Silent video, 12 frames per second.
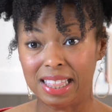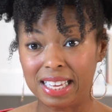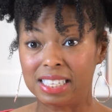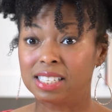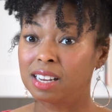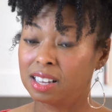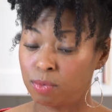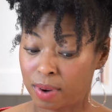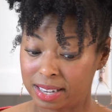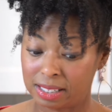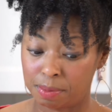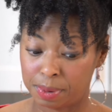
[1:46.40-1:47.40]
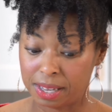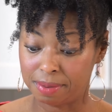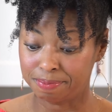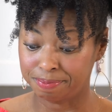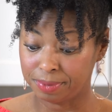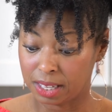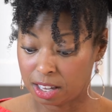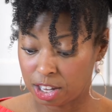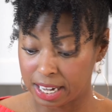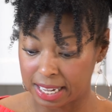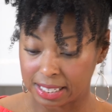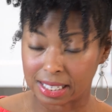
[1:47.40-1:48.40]
this recipe.
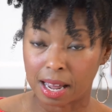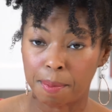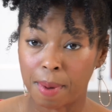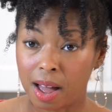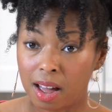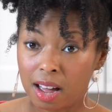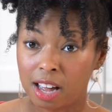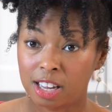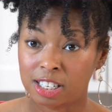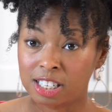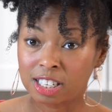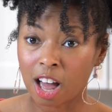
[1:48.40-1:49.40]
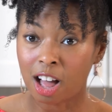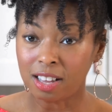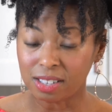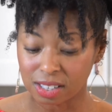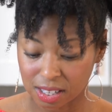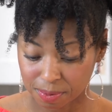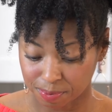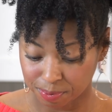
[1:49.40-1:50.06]
You need some salt,